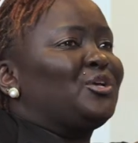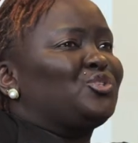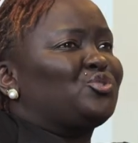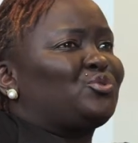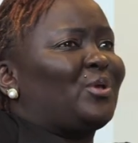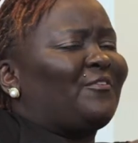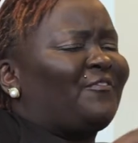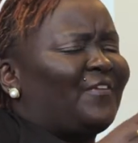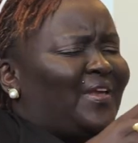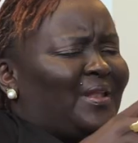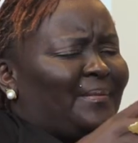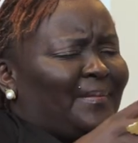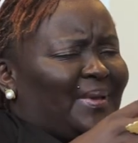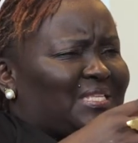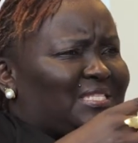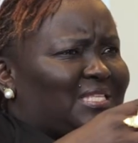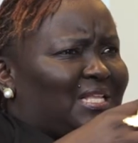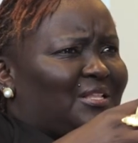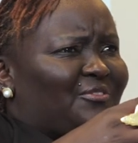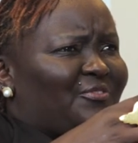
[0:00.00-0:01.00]
So I find
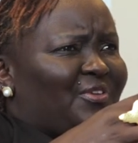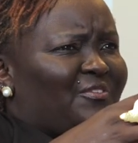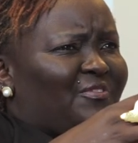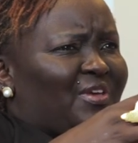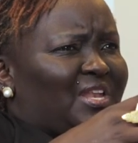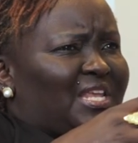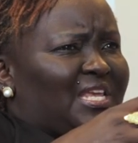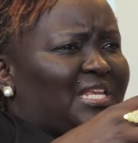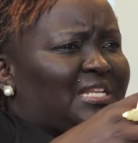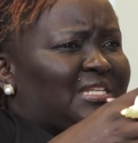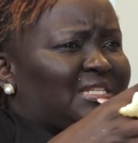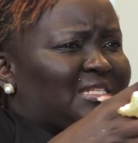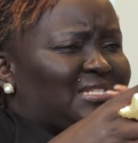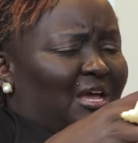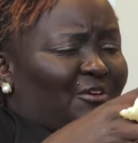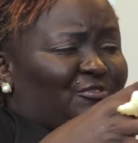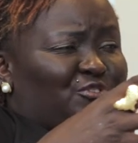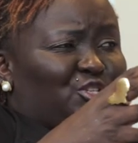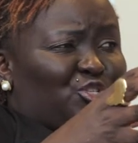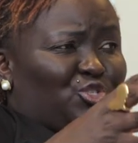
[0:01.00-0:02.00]
myself, even in
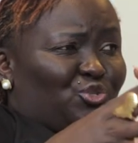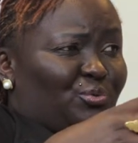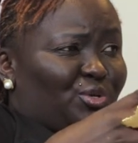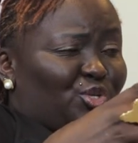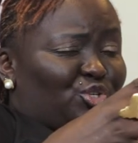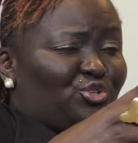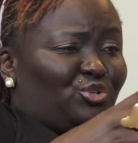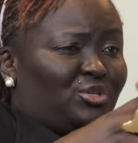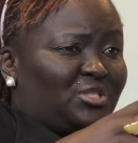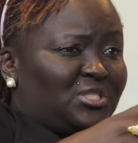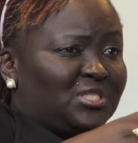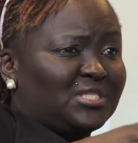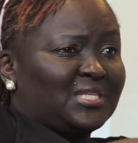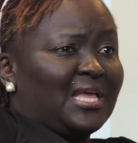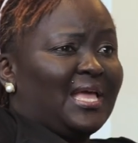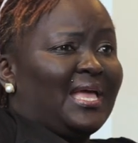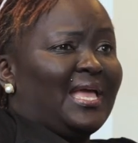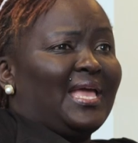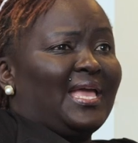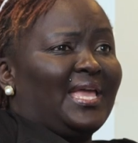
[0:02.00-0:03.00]
tough situations,
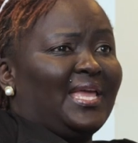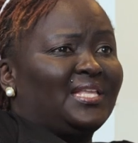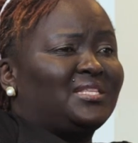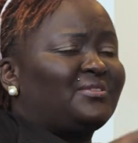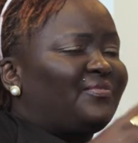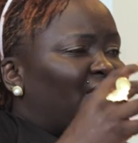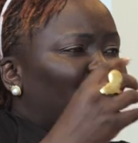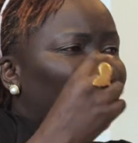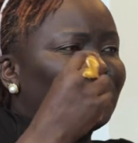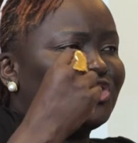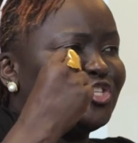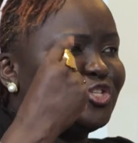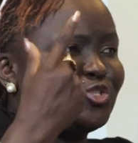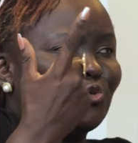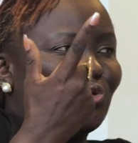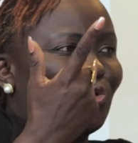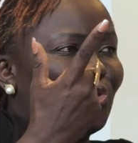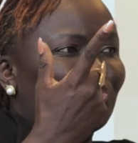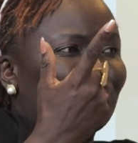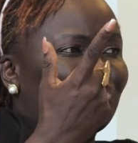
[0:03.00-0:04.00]
it's very easy
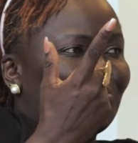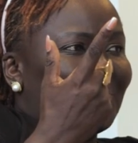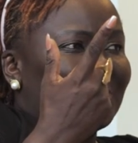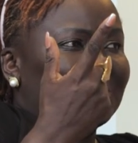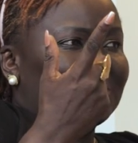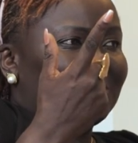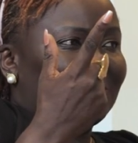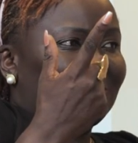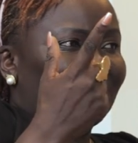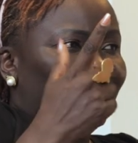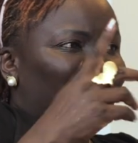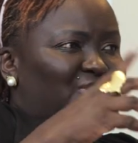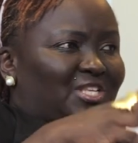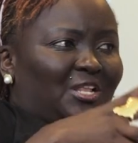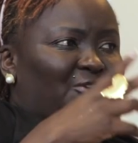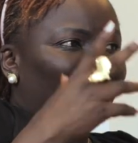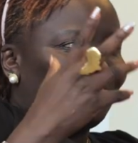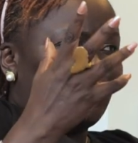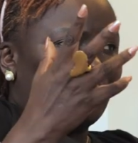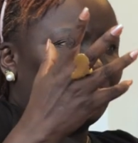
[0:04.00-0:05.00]
to coach myself,
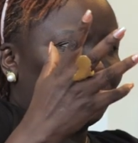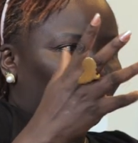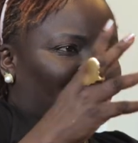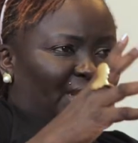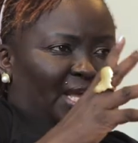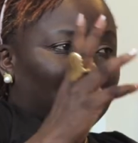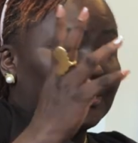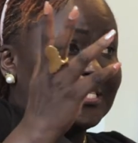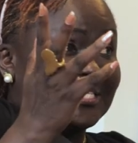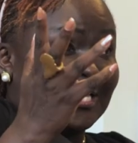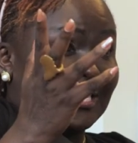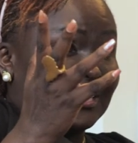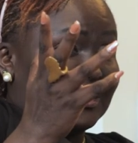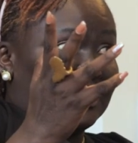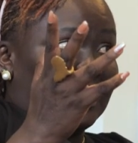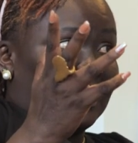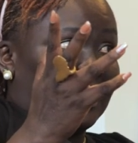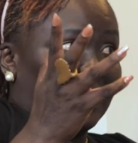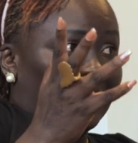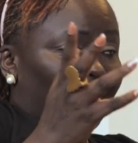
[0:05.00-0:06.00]
self-coaching. And it's a
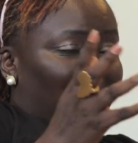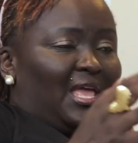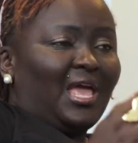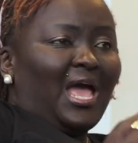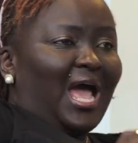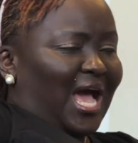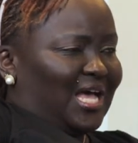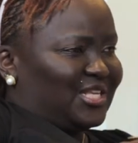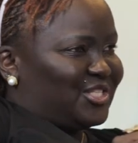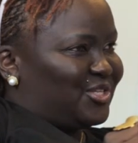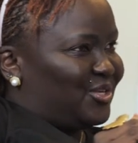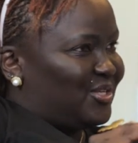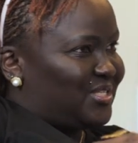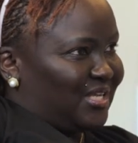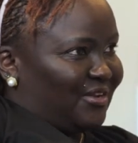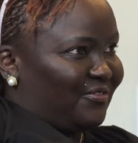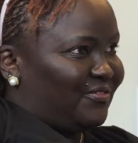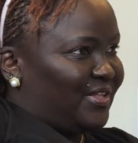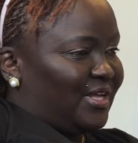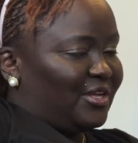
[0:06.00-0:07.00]
thing. Ask
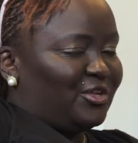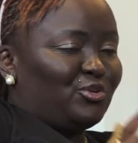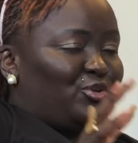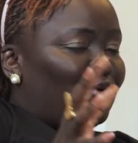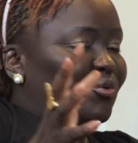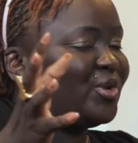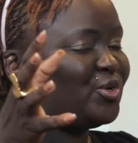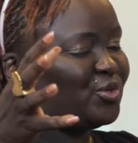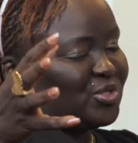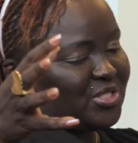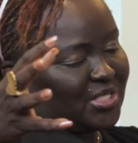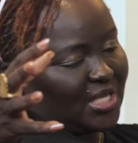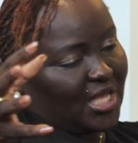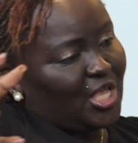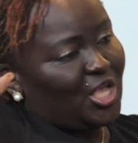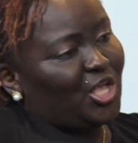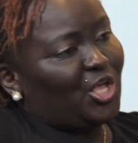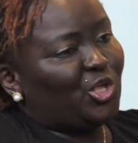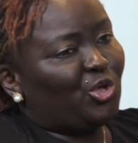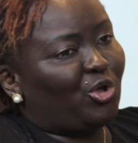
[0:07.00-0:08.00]
yourself, you know, when you say,
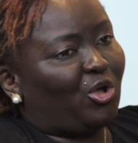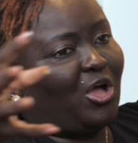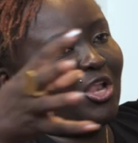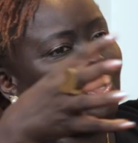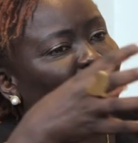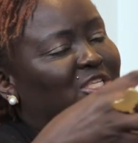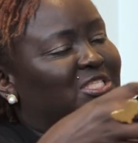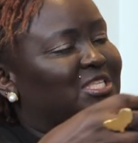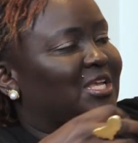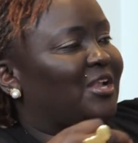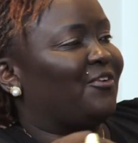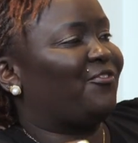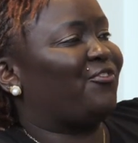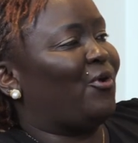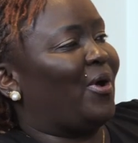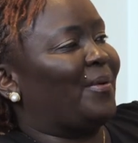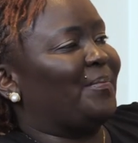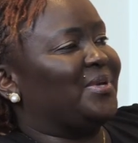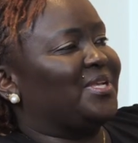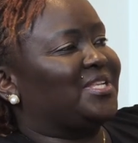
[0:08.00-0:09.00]
you call yourself
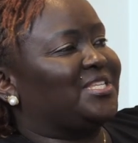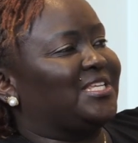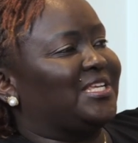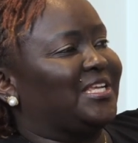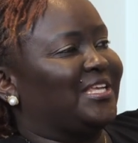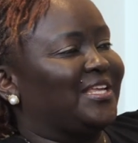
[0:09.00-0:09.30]
for a meeting.